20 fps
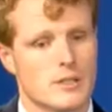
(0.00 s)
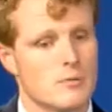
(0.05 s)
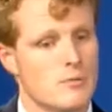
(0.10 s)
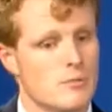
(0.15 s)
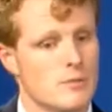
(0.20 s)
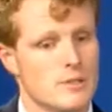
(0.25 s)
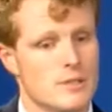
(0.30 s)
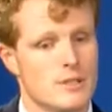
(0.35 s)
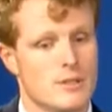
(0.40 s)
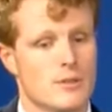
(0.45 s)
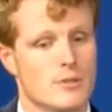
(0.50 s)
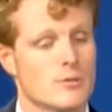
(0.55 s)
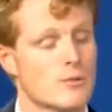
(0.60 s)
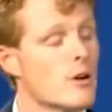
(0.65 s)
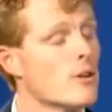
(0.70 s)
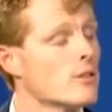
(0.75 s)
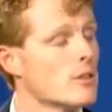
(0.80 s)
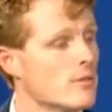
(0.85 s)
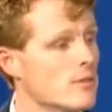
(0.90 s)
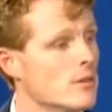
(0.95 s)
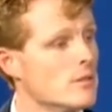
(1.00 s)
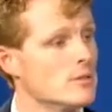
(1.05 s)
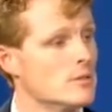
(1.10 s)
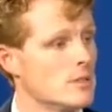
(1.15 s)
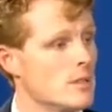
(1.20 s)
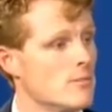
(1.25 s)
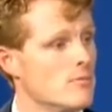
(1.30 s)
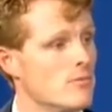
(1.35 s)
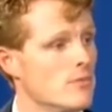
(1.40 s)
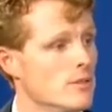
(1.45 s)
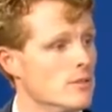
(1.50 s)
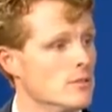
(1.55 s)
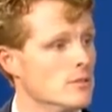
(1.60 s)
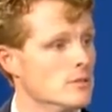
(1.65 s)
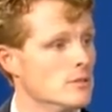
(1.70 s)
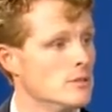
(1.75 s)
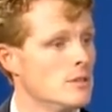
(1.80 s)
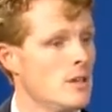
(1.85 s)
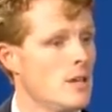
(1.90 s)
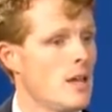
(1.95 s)
when we see the growth of those STEM
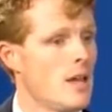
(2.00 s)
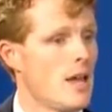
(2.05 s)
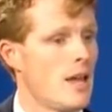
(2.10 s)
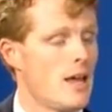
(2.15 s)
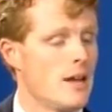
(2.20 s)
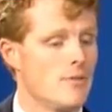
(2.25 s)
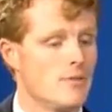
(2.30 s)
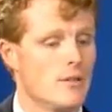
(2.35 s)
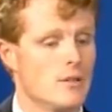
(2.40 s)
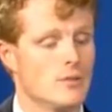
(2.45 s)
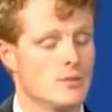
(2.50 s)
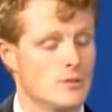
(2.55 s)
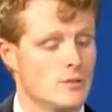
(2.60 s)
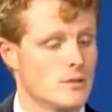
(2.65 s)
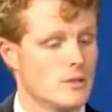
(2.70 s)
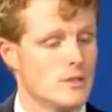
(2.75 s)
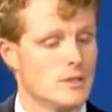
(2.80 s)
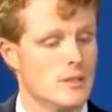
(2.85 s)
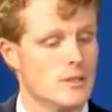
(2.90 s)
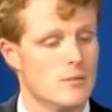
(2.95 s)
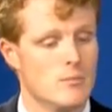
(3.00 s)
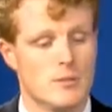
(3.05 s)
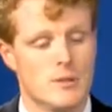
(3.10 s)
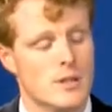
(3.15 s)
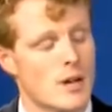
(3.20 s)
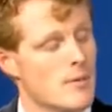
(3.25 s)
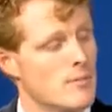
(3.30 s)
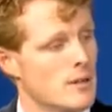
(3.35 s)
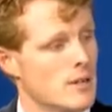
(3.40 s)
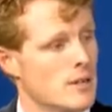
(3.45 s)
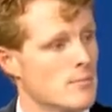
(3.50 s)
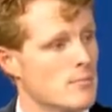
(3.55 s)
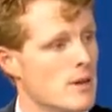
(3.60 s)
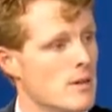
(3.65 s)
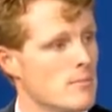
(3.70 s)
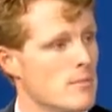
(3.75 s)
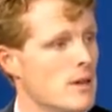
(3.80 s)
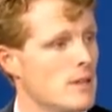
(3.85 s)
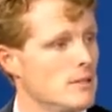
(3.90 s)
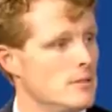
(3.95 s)
fields, and if those continue to be dominated by
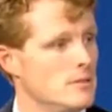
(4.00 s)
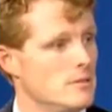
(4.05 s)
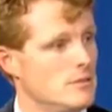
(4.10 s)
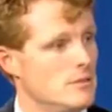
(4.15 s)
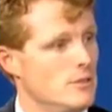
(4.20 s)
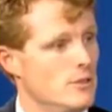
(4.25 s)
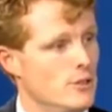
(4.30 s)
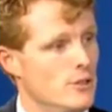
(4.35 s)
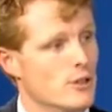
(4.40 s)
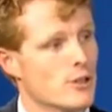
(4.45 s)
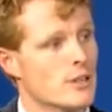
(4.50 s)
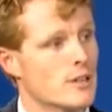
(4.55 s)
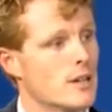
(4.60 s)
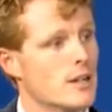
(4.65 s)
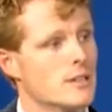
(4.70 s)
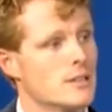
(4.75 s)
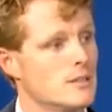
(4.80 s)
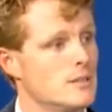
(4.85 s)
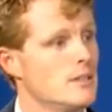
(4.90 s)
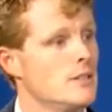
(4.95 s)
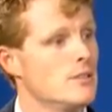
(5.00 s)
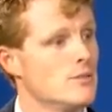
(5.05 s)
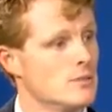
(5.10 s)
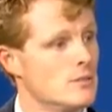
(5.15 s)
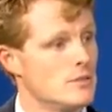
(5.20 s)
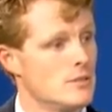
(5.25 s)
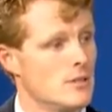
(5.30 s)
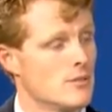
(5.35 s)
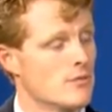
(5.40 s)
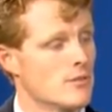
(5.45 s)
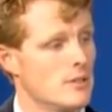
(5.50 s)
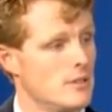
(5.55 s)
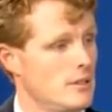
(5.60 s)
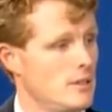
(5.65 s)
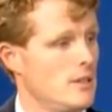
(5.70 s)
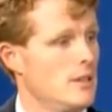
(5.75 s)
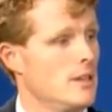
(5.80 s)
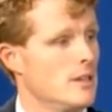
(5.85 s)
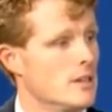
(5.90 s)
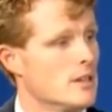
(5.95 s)
men, you're going to see those different
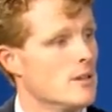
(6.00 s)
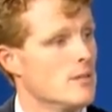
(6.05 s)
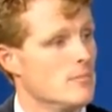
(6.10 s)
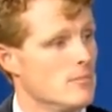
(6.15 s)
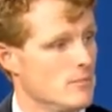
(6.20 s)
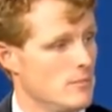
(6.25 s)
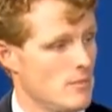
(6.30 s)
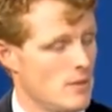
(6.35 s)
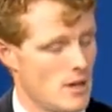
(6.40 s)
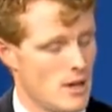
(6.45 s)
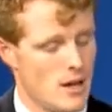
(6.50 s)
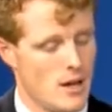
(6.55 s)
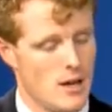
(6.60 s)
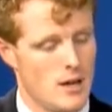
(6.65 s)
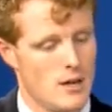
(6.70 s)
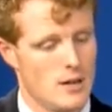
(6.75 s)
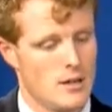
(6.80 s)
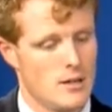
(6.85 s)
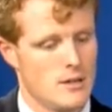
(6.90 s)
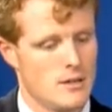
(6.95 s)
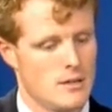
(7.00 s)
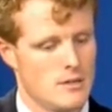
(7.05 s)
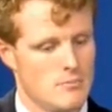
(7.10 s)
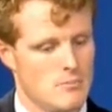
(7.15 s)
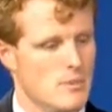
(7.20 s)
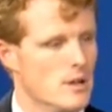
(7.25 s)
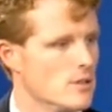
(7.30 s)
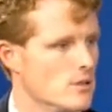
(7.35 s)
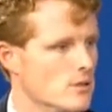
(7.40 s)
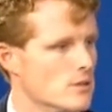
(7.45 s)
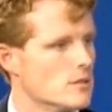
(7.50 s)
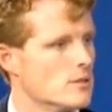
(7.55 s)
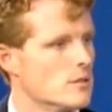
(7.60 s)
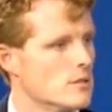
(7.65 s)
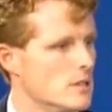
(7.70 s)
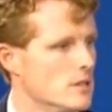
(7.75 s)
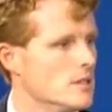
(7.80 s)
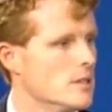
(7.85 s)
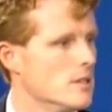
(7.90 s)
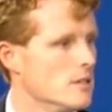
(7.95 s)
income measures
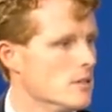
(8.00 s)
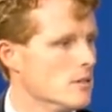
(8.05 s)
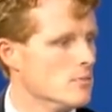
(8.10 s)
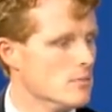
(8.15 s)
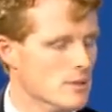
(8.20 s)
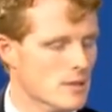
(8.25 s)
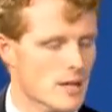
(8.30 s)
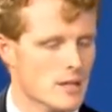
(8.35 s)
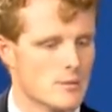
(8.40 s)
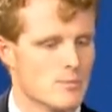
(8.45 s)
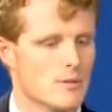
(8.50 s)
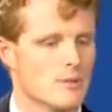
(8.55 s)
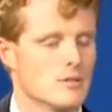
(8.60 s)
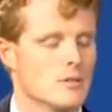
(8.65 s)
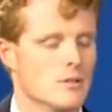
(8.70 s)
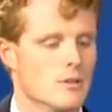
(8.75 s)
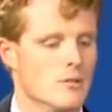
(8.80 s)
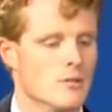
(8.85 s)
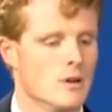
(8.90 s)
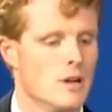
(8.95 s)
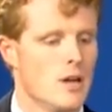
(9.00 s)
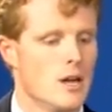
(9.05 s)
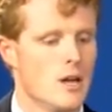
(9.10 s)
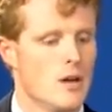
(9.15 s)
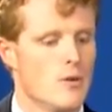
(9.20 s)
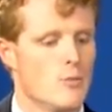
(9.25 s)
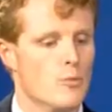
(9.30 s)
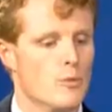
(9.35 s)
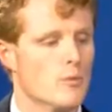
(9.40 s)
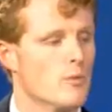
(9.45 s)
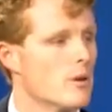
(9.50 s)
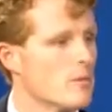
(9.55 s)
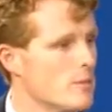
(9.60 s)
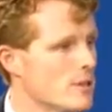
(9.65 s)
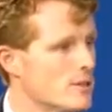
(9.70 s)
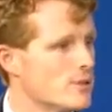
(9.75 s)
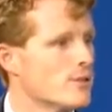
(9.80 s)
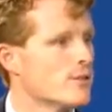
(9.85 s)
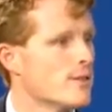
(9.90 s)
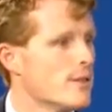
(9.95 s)
continue to be desperate. So we want to
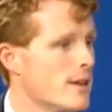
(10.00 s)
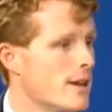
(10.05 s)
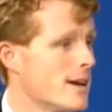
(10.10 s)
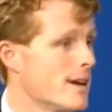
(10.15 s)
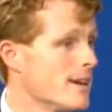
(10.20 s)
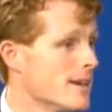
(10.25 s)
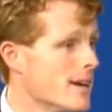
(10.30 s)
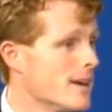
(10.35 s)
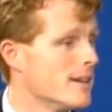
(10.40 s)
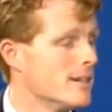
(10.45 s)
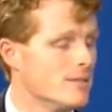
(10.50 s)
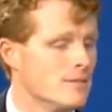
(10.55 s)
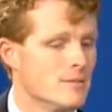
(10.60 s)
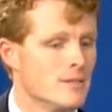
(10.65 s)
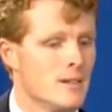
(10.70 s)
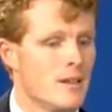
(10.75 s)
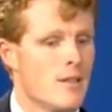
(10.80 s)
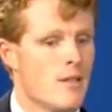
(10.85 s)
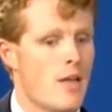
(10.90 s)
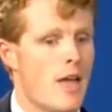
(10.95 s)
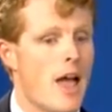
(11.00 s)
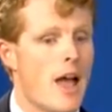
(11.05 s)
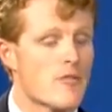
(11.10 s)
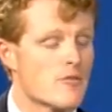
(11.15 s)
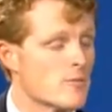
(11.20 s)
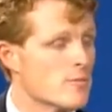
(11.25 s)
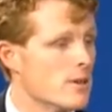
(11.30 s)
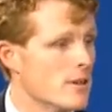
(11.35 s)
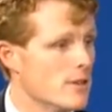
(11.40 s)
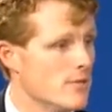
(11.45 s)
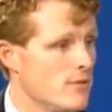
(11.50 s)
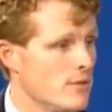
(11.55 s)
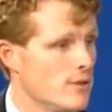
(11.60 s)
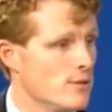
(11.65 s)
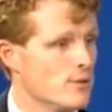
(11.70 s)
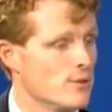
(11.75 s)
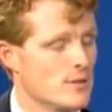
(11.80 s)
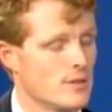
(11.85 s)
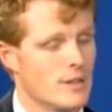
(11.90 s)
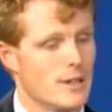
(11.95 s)
make sure that, again, everybody
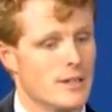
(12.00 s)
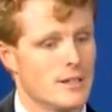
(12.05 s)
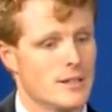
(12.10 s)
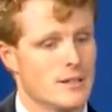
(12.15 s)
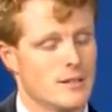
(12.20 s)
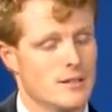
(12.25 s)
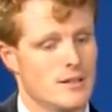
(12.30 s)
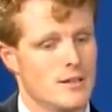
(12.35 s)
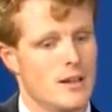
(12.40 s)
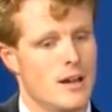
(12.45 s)
feels like